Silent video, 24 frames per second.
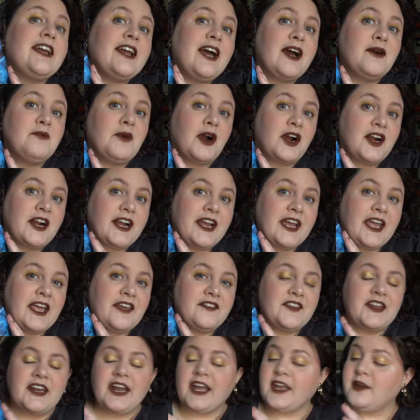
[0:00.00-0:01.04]
Amari
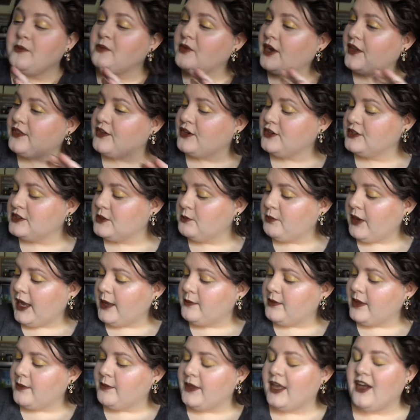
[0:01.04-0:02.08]
and the Knight Brothers by
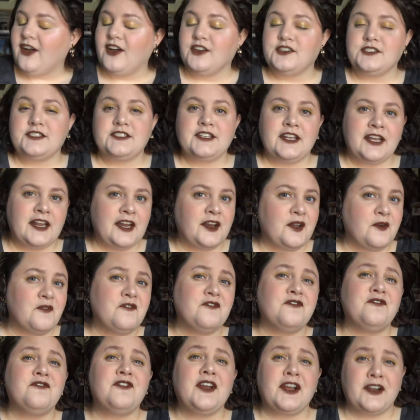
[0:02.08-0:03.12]
B.B. Alston.
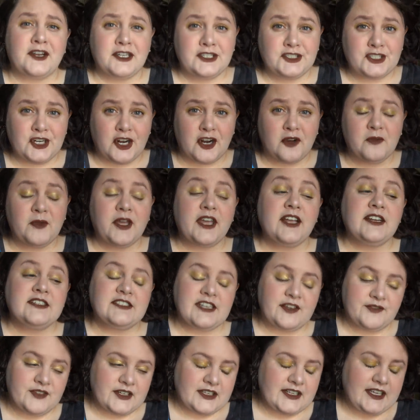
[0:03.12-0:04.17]
Very charming,
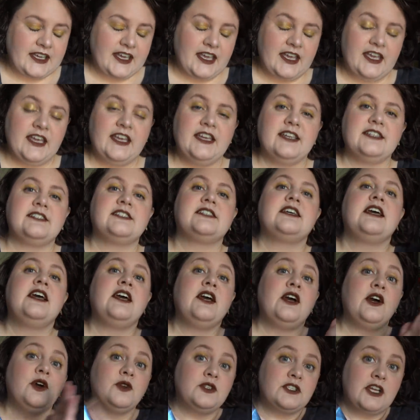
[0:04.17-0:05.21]
definitely a hit.
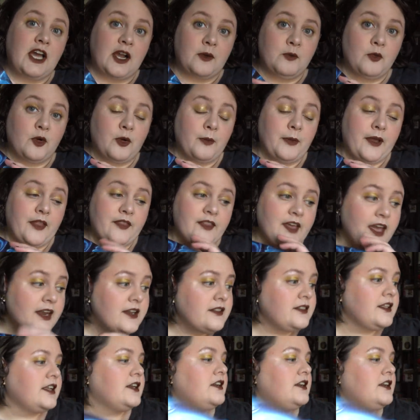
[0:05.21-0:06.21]
I'll talk more about that at the